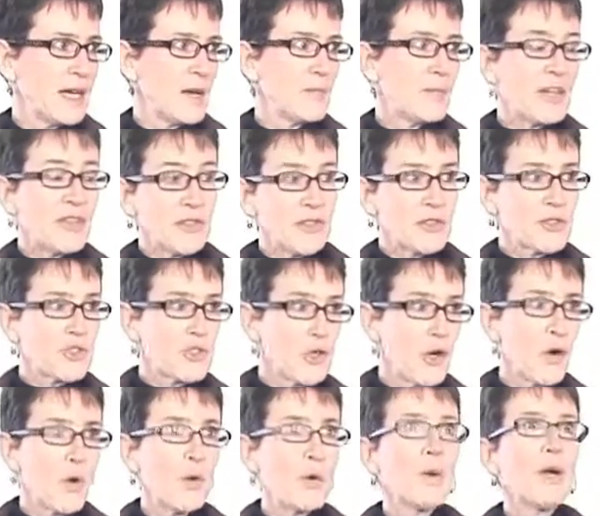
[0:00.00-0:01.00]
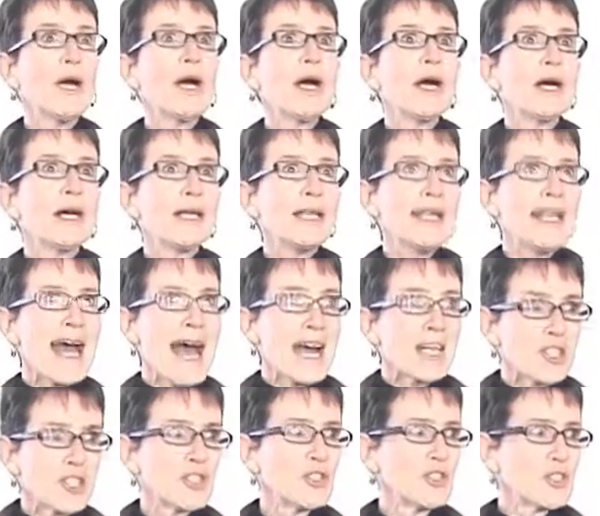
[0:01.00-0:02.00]
But there's no
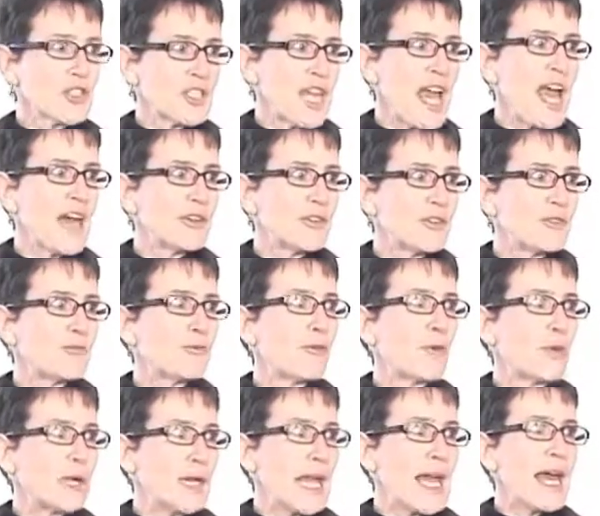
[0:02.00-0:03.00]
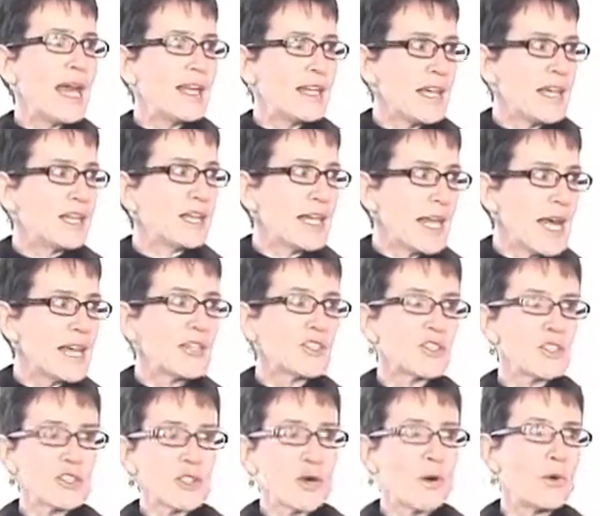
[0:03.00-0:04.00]
national standard for lead in lettuce,
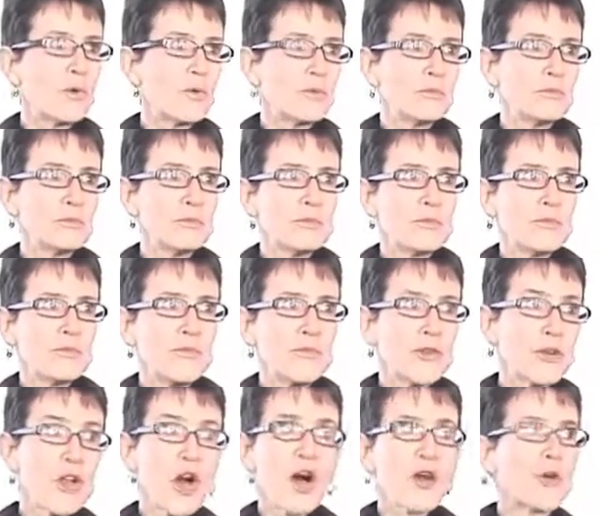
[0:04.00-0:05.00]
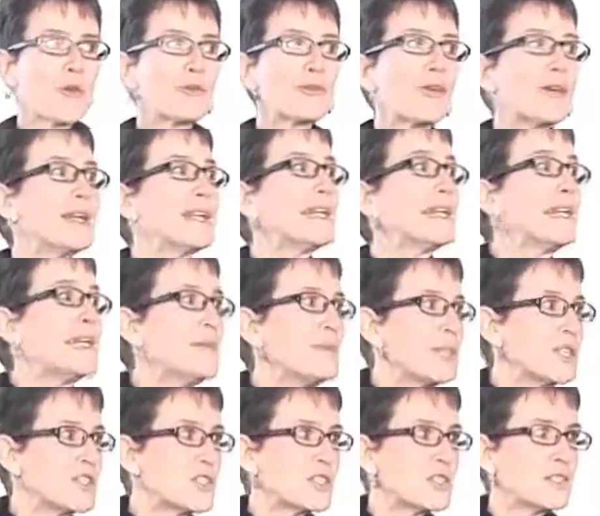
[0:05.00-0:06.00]
so they're not over any
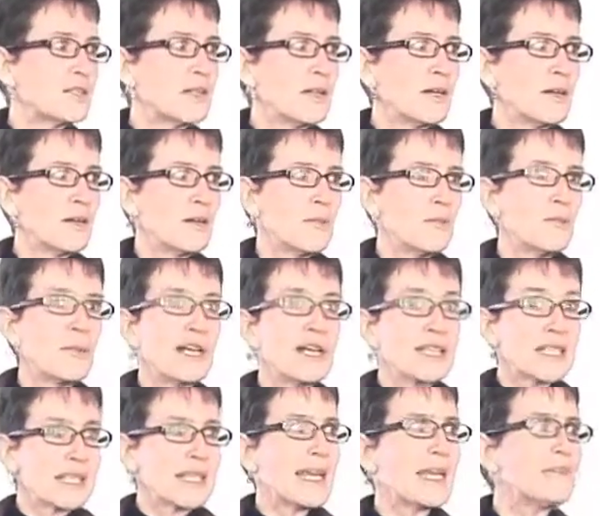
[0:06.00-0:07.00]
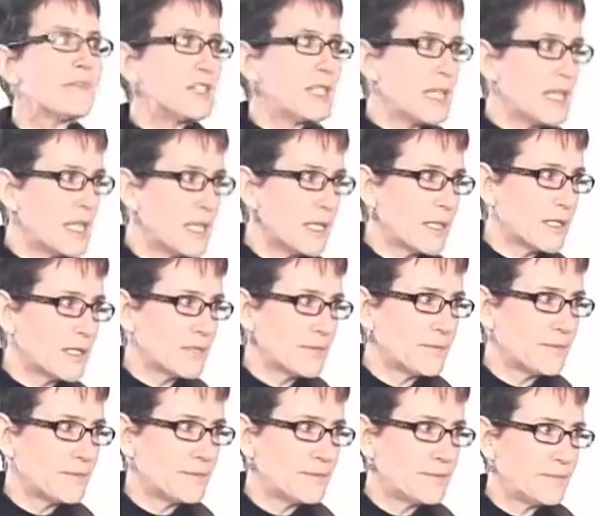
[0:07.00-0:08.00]
limits, but it's safe to eat it.
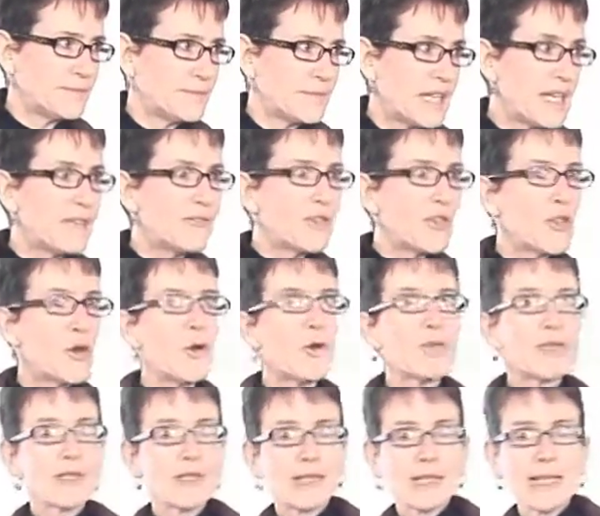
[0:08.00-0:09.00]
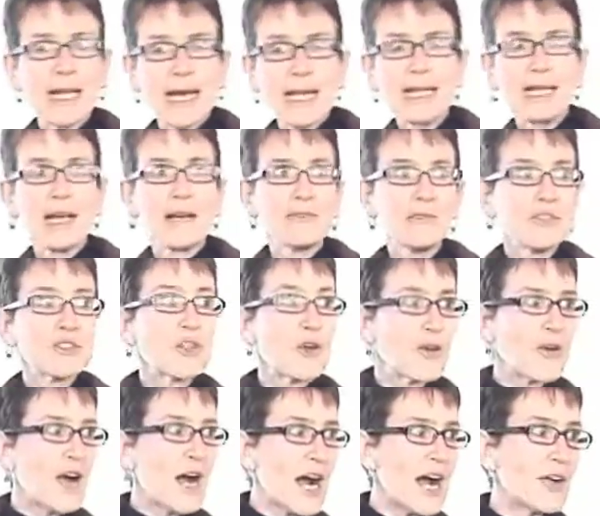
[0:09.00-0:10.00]
Even though that the lead levels
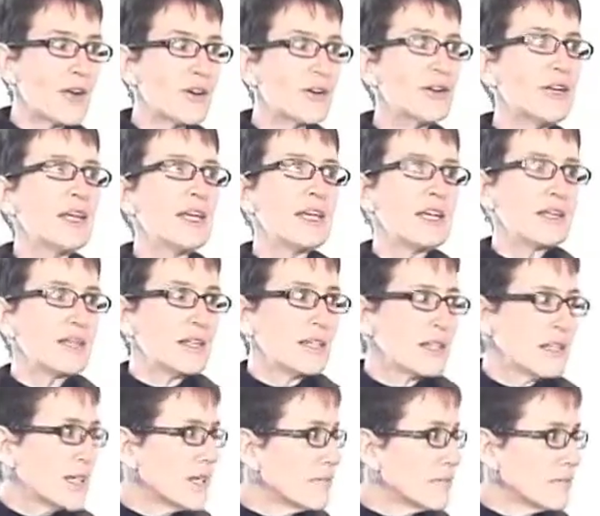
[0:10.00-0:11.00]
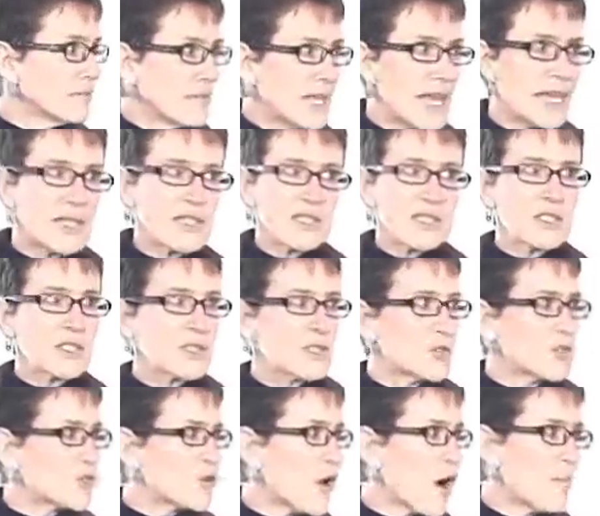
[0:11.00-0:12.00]
are higher in lettuces and
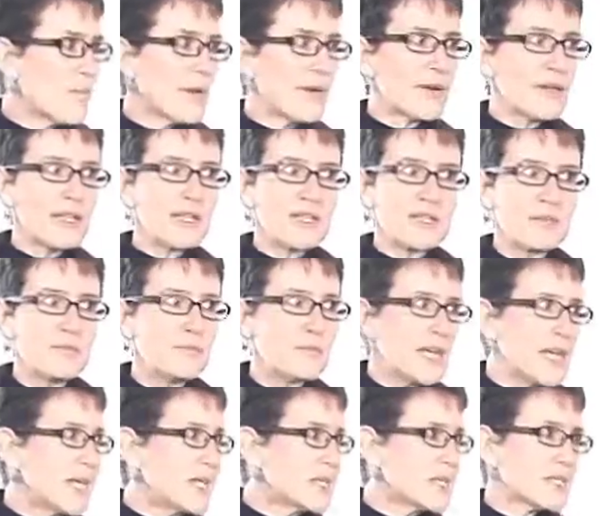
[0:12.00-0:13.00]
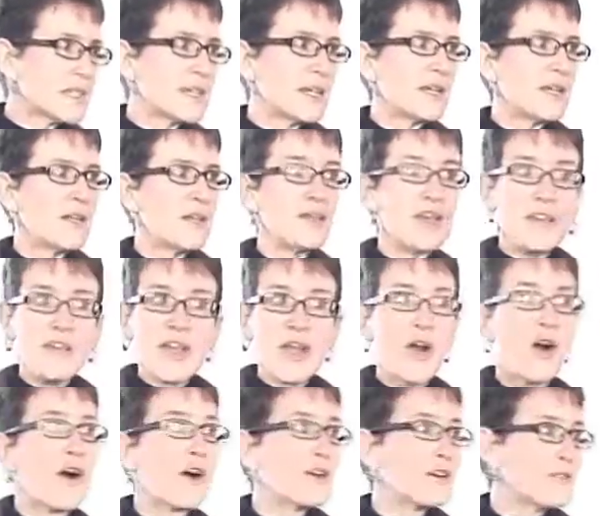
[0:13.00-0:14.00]
strawberries and beets than they
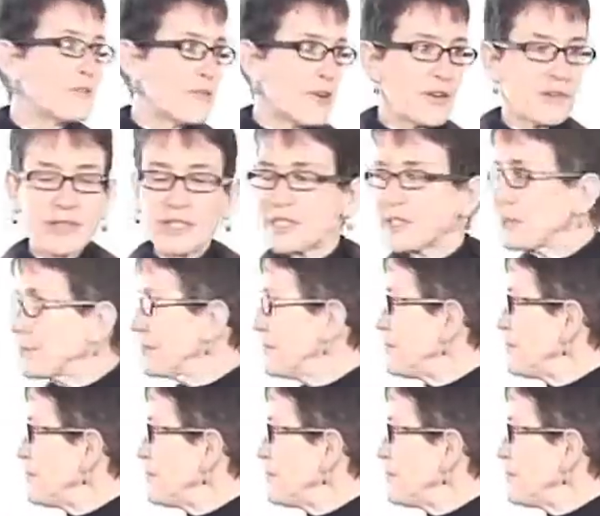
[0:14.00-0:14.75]
are in Fredericton.